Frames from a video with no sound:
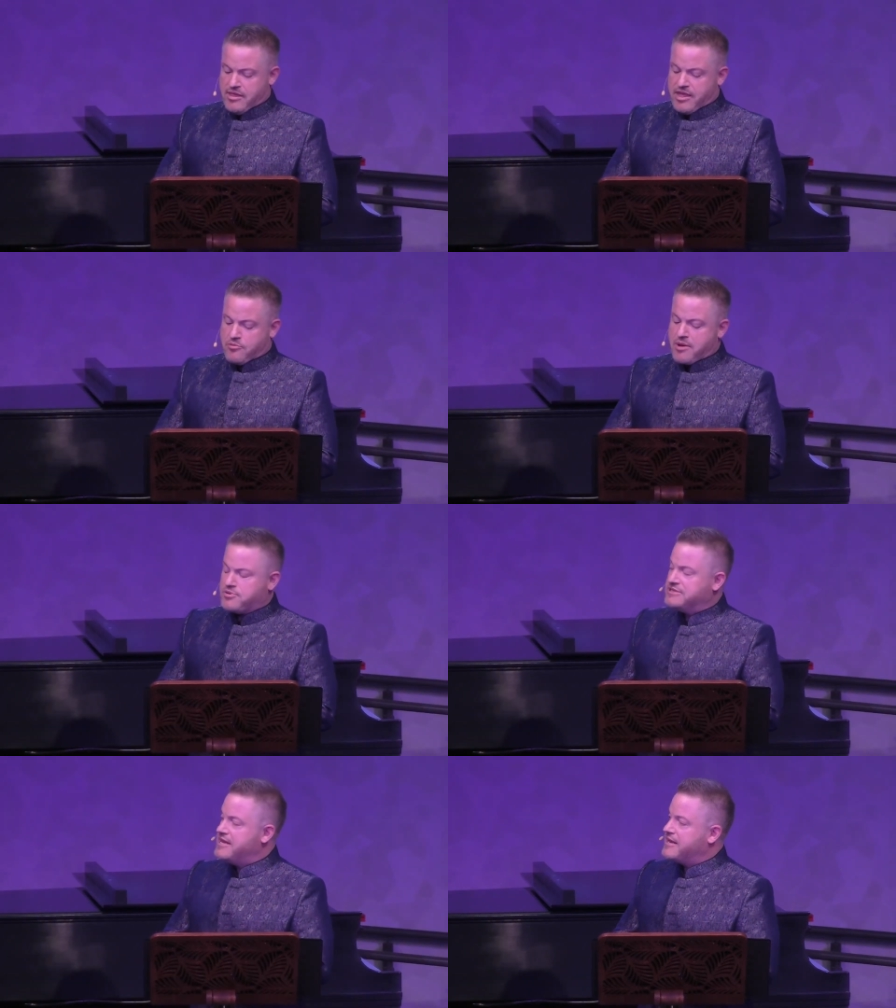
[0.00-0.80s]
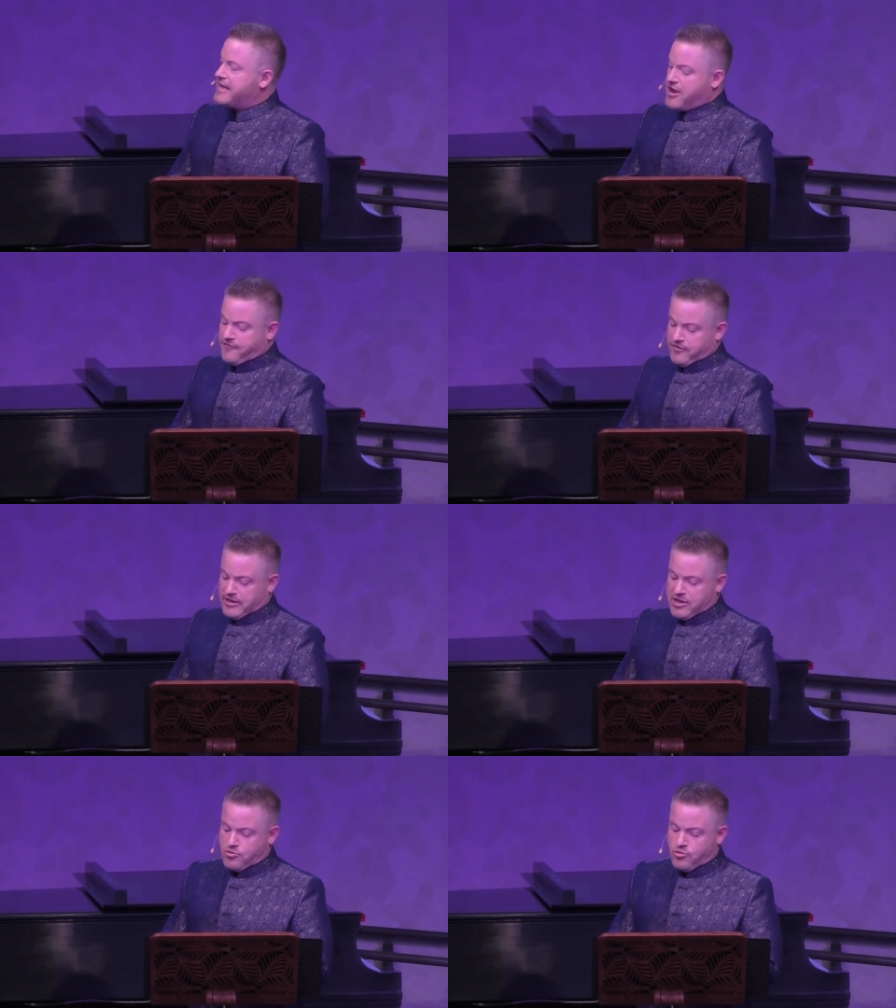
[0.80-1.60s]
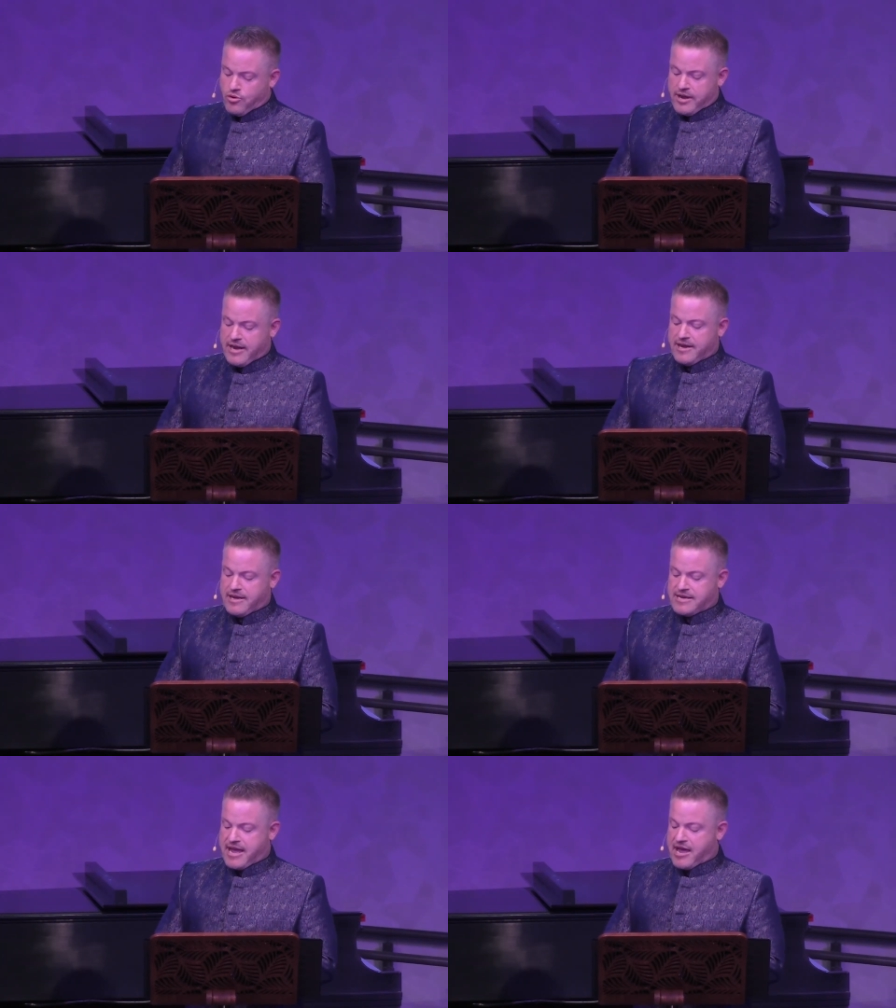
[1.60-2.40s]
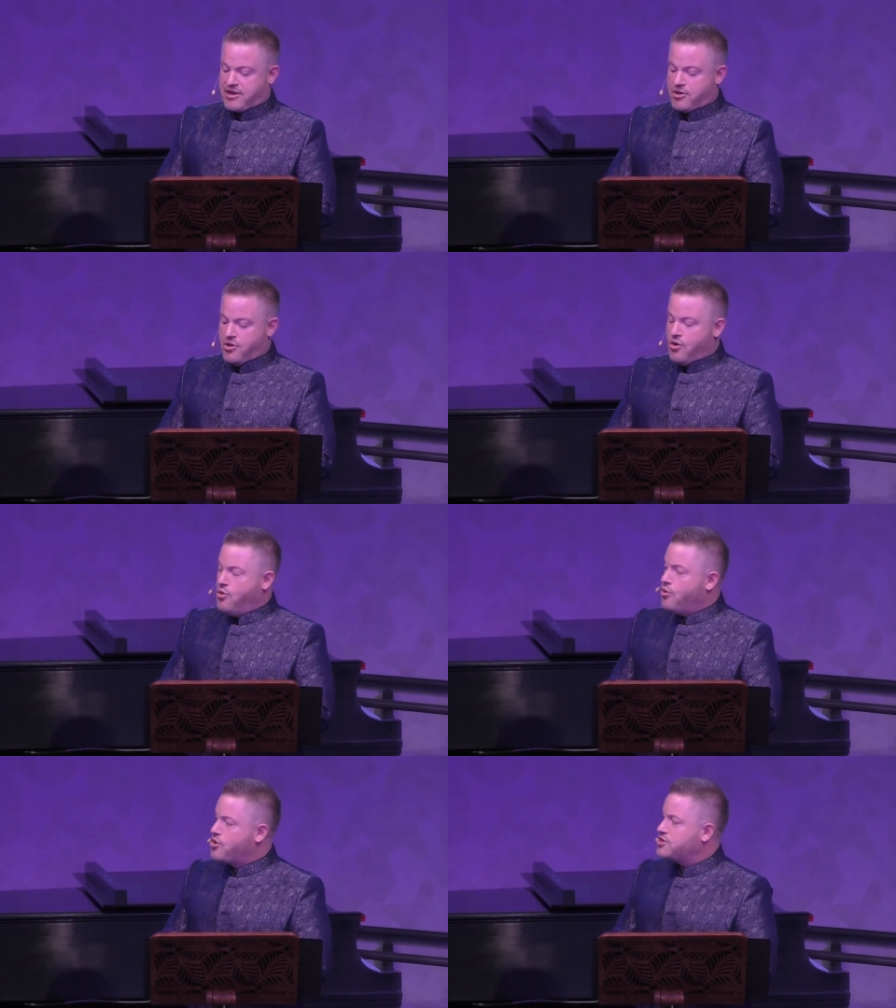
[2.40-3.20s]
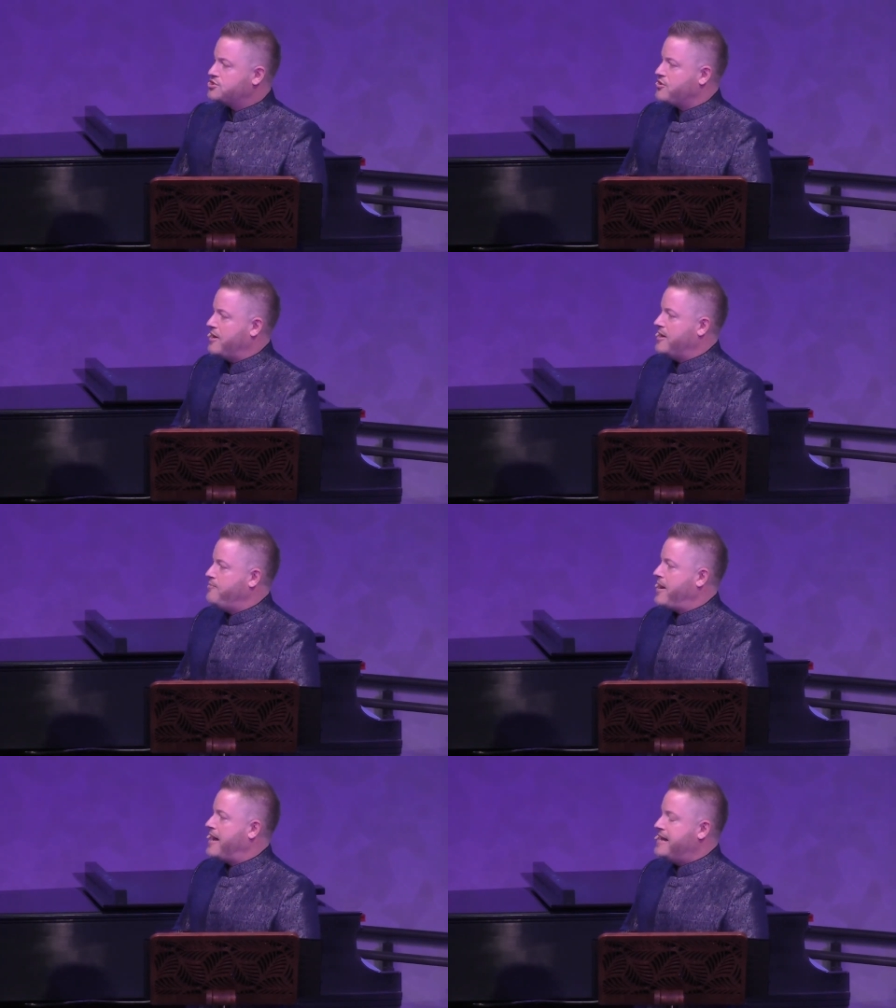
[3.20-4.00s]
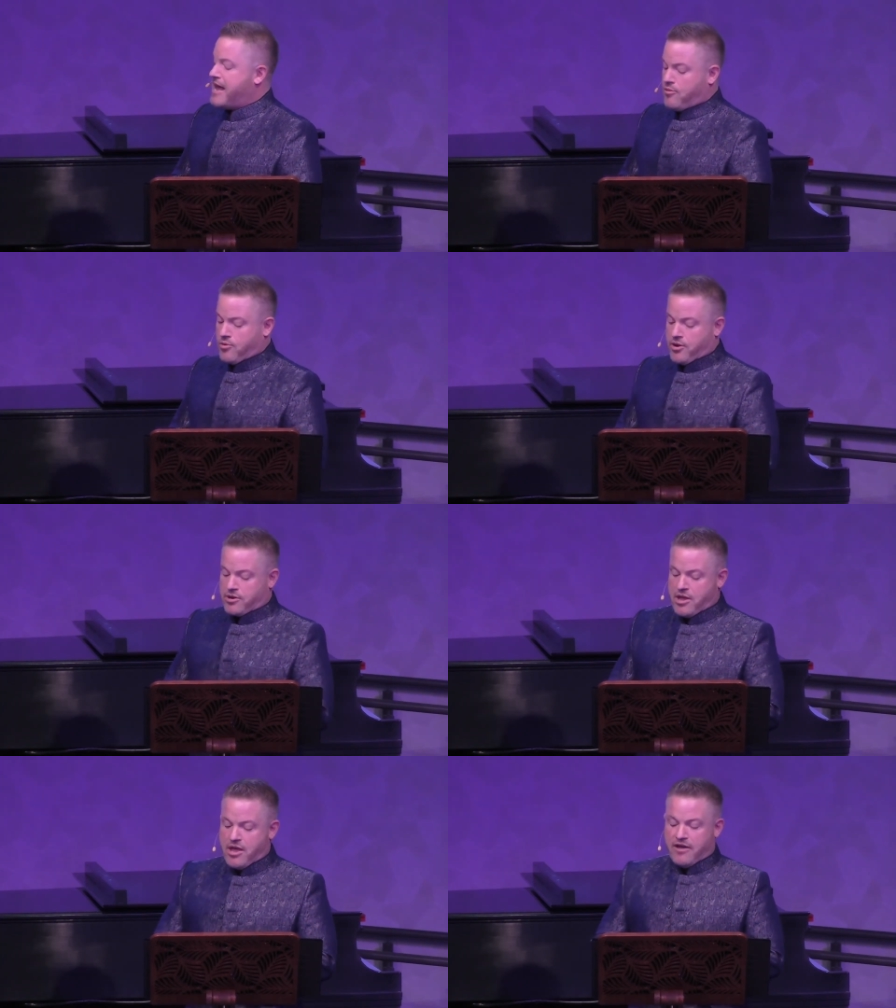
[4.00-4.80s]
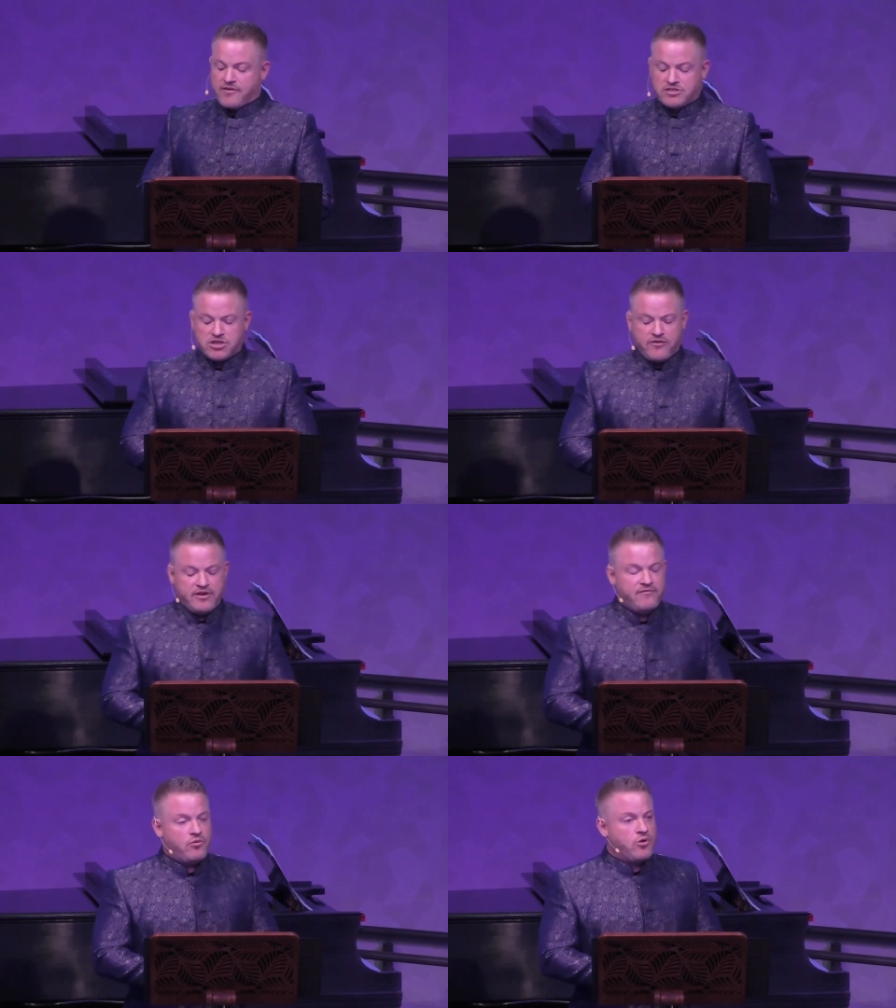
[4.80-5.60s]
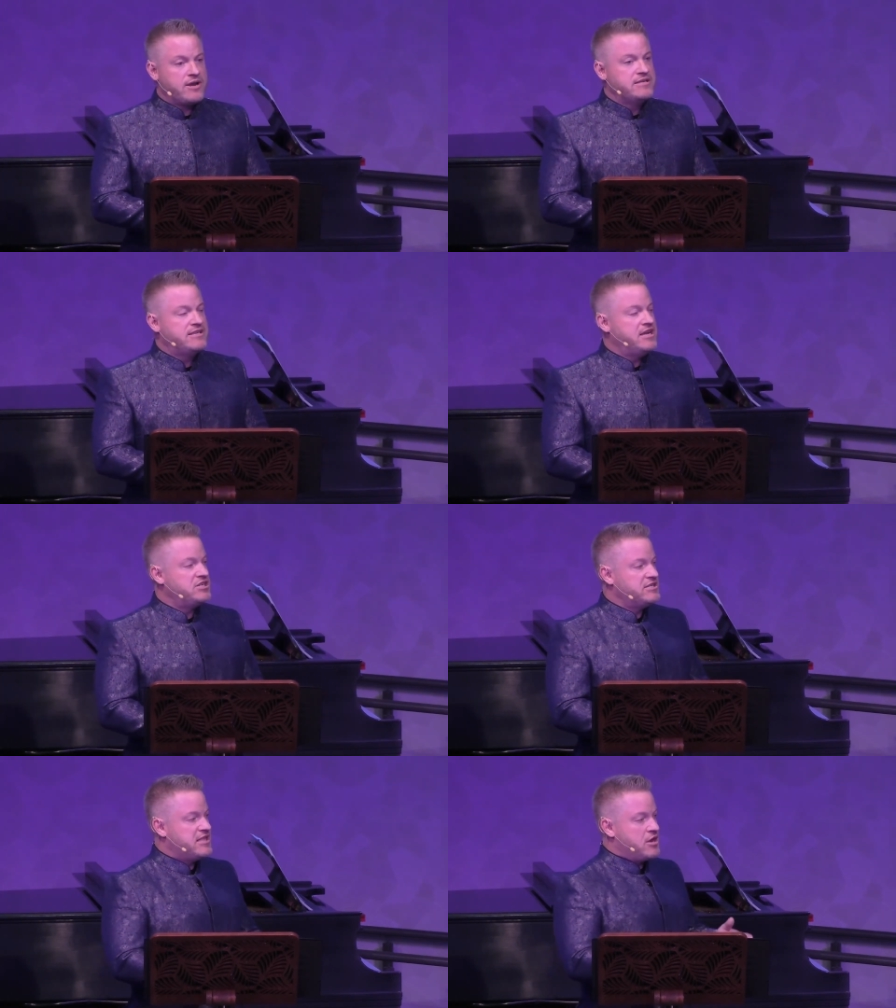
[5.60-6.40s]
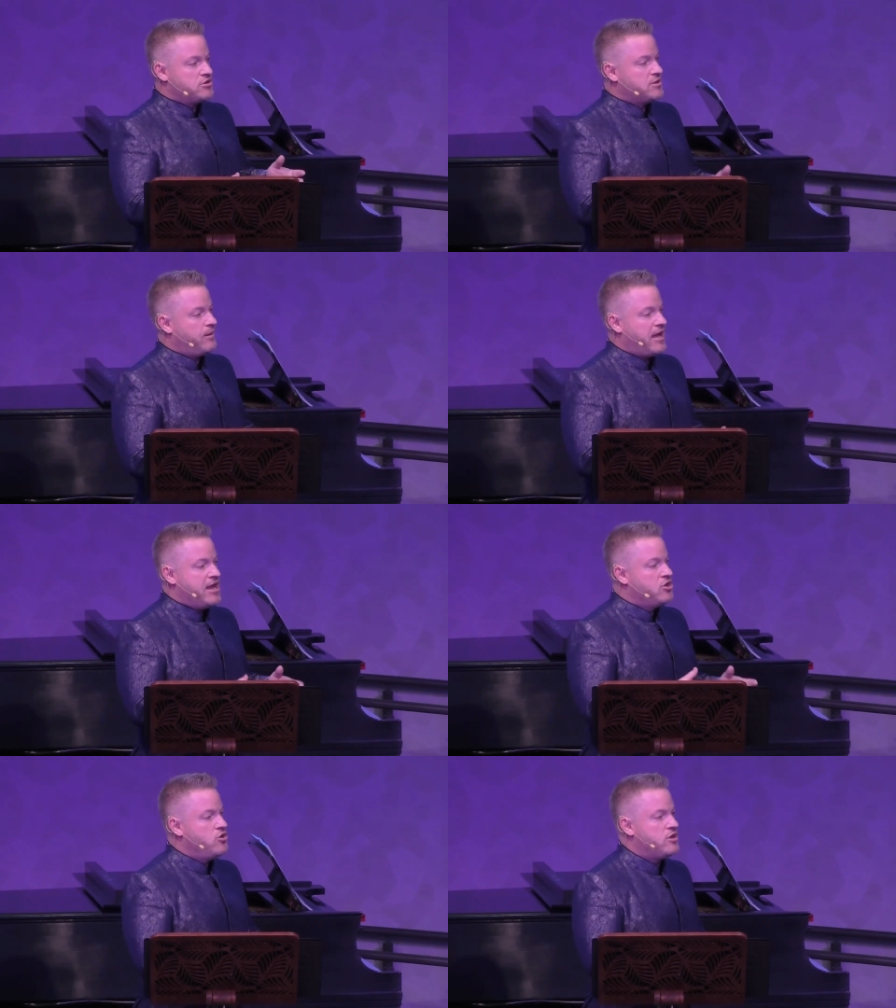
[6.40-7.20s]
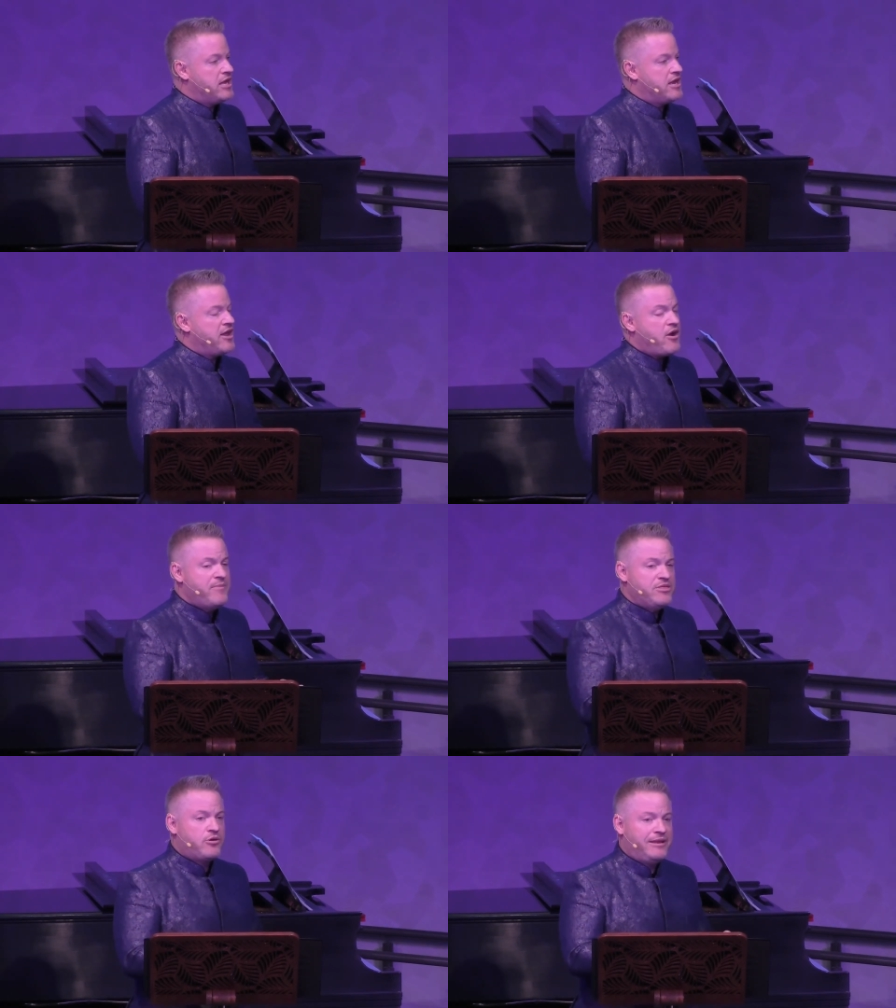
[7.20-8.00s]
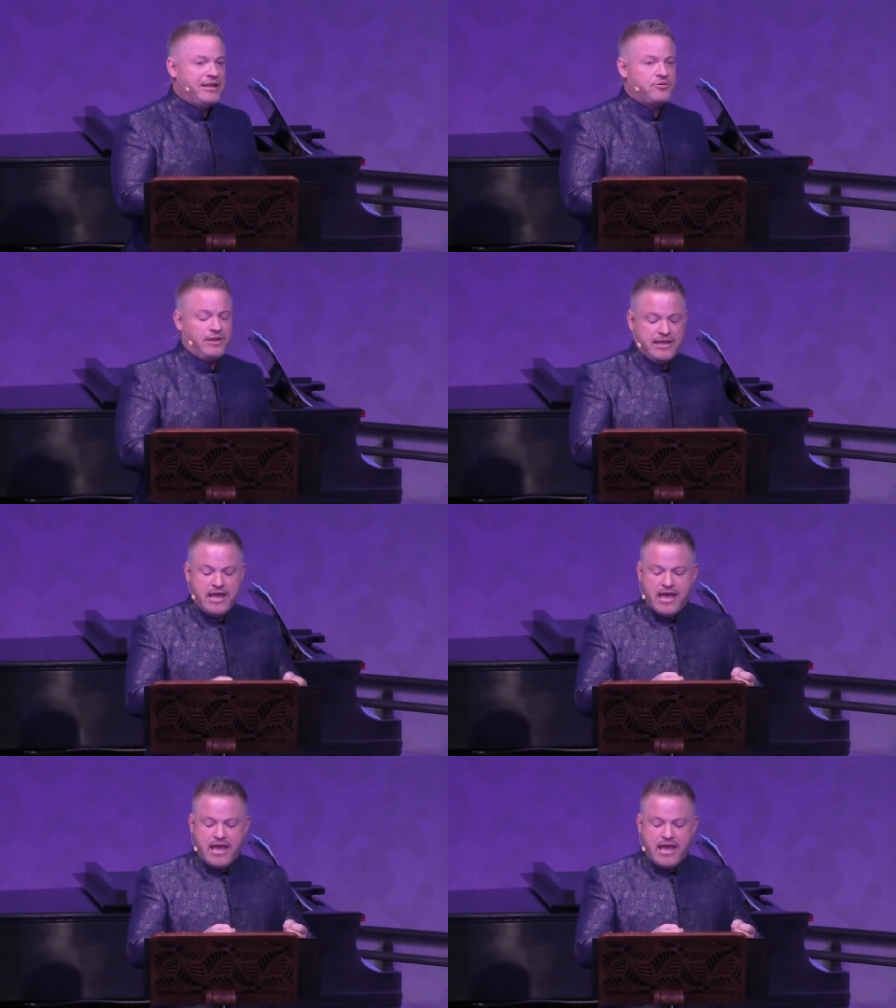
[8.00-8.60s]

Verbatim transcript: They represent a carefully coordinated attack orchestrated by a network of conservative organizations that are supplying cookie cutter. I mean, they're literally